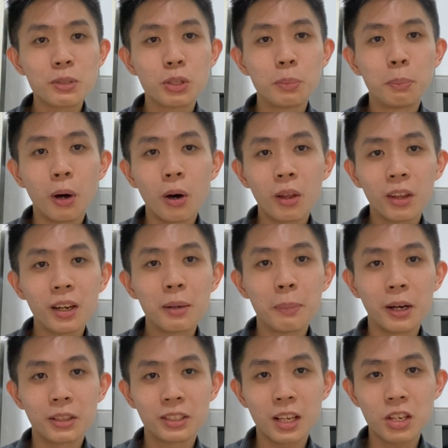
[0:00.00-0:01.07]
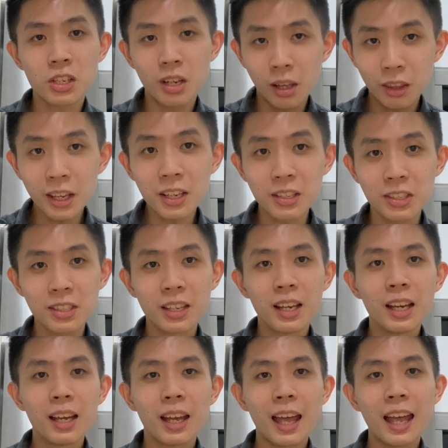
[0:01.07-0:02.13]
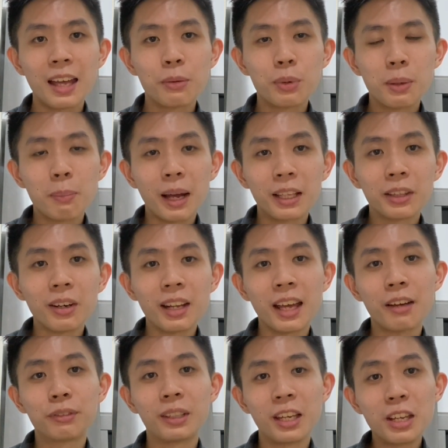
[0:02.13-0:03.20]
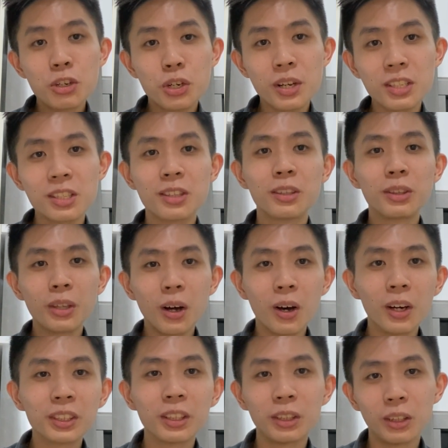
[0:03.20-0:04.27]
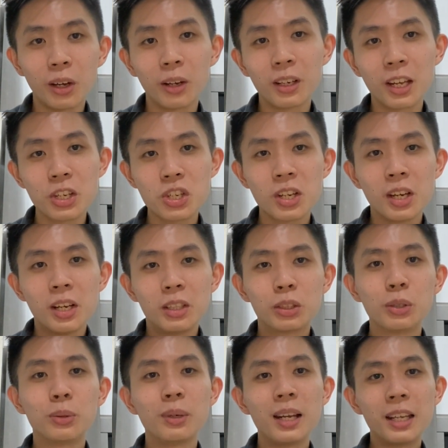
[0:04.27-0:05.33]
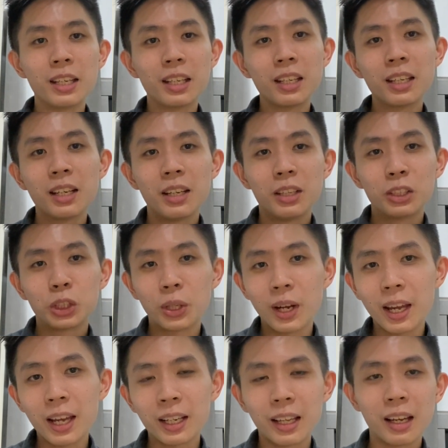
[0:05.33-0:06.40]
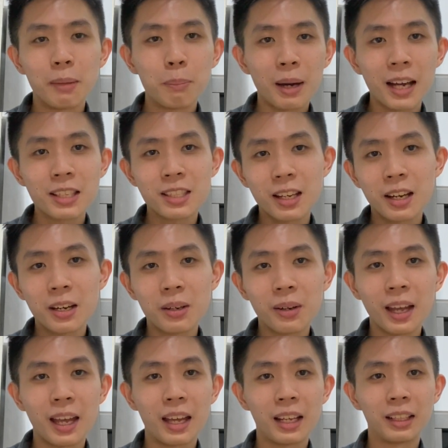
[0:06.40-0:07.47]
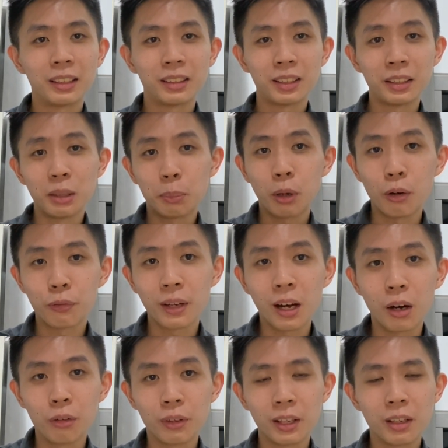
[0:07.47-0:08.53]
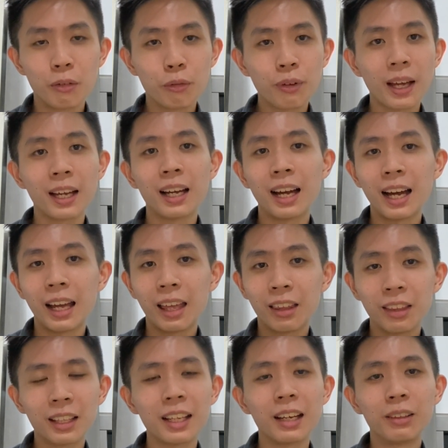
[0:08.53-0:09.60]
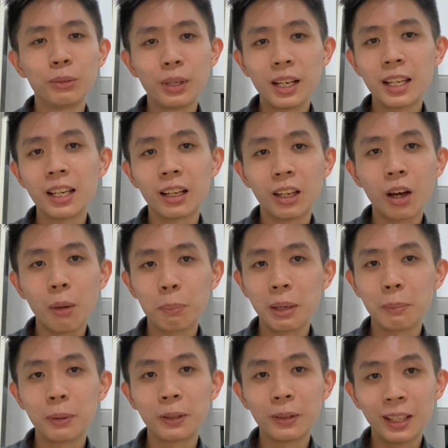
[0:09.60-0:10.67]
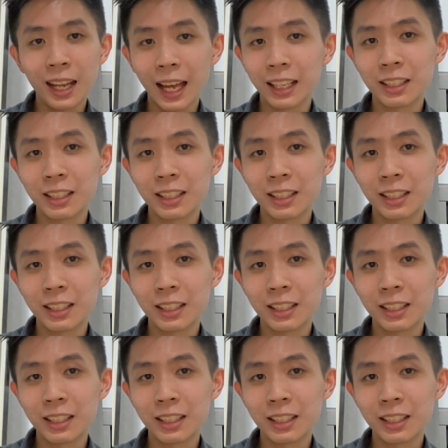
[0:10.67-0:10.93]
to bother about such things. And we might not have the interest nor the knowledge to really trade and buy, sell and turn a profit out of it. In fact, I think that really a lot of people lack